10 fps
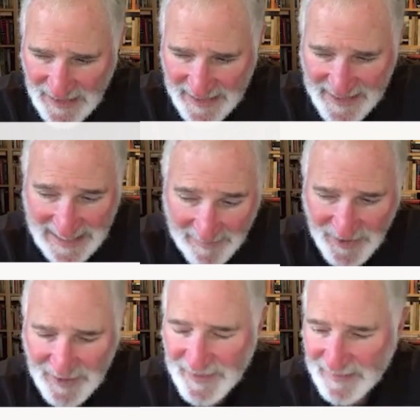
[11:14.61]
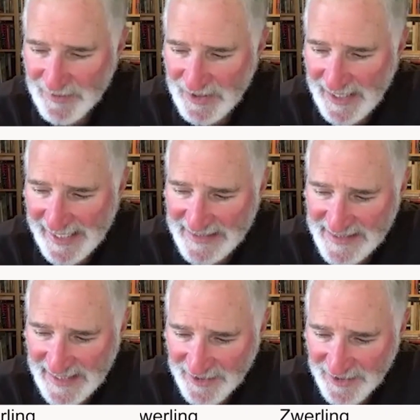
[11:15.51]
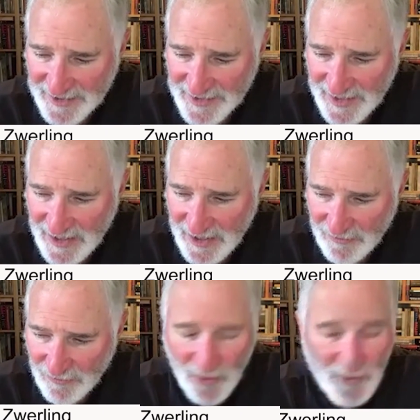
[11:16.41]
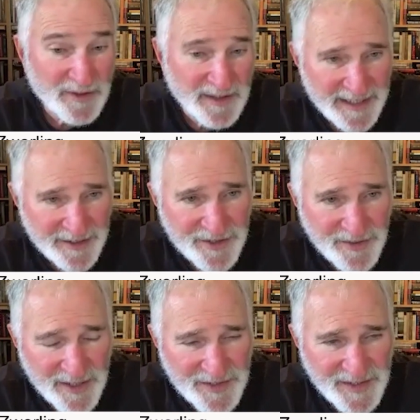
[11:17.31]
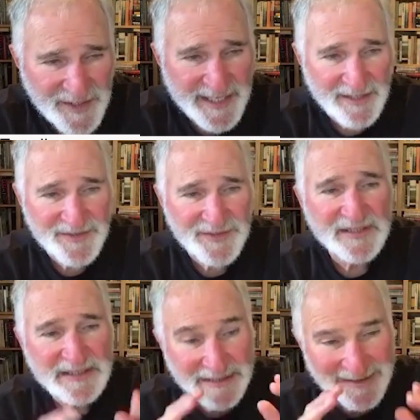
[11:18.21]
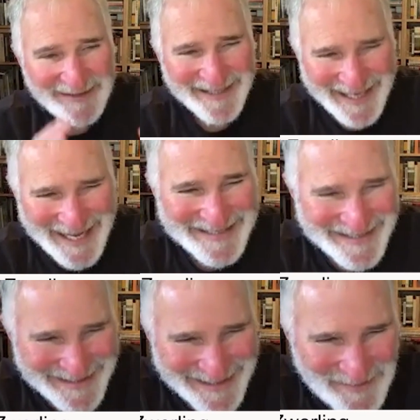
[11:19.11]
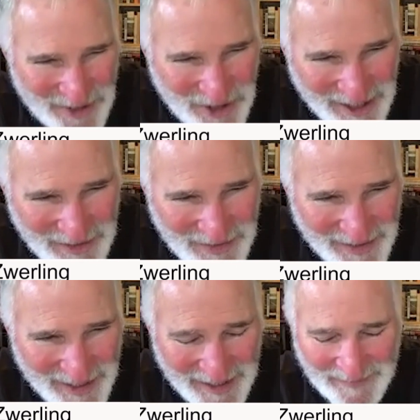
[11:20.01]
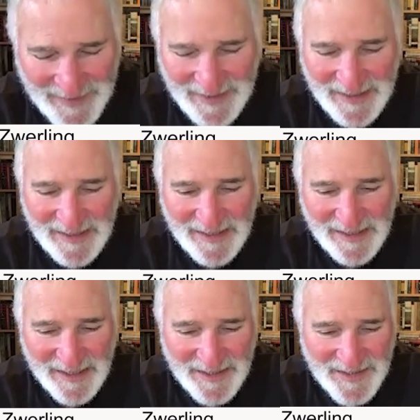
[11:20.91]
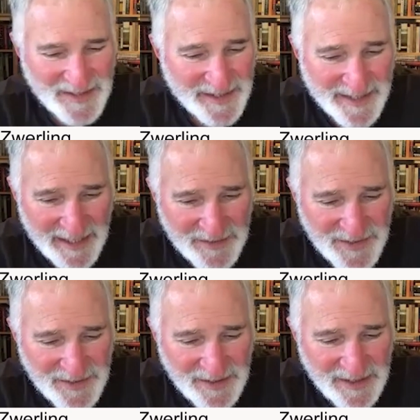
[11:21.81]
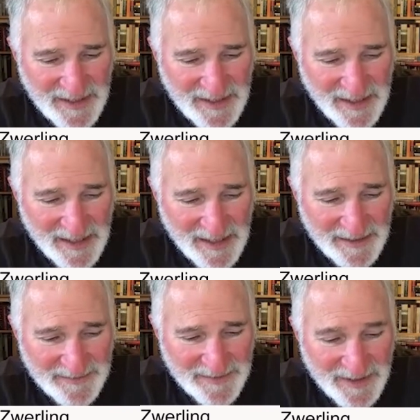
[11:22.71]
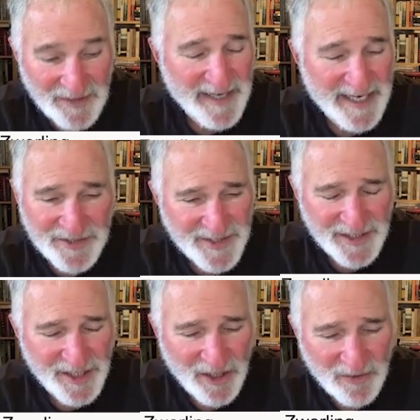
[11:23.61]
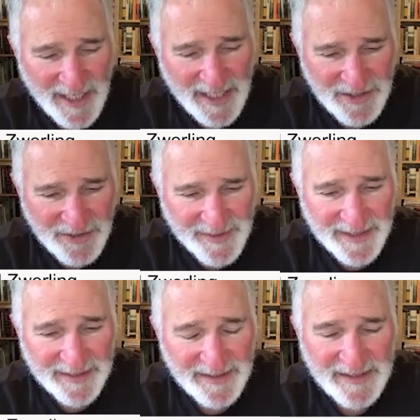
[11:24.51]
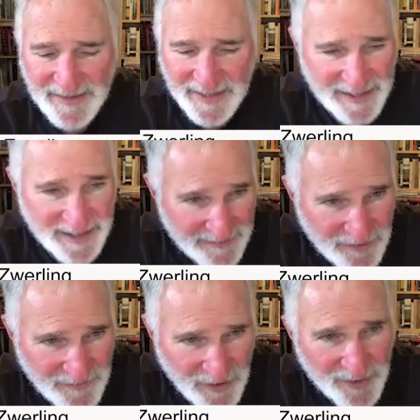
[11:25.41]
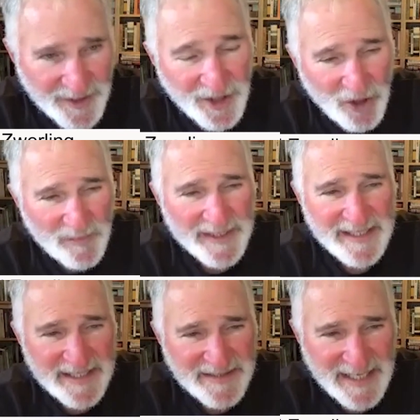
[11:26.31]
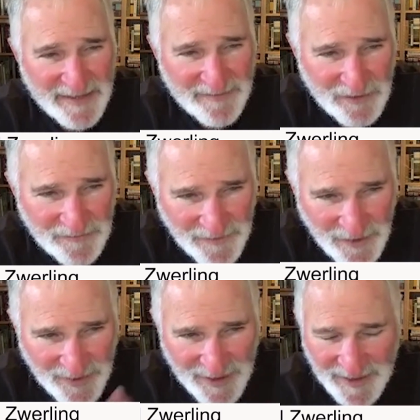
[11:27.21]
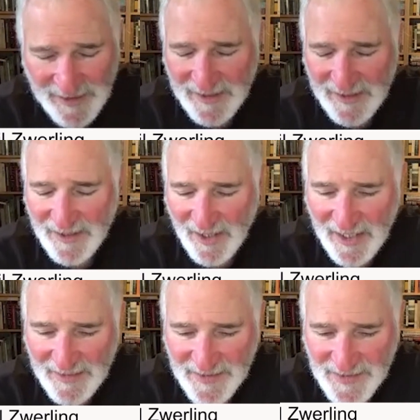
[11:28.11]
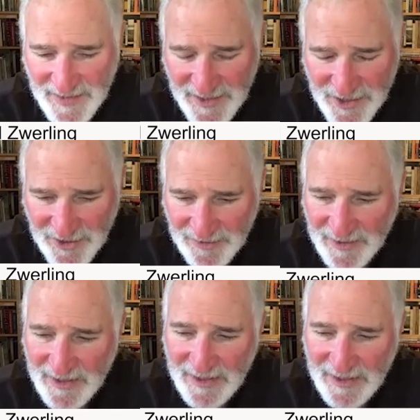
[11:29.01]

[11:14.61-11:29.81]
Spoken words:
assembly people and senators, wrote a letter to our city council asking them to change the name. The city council, the mayor said, no, we're not doing it. They never voted. Nobody has ever voted on this issue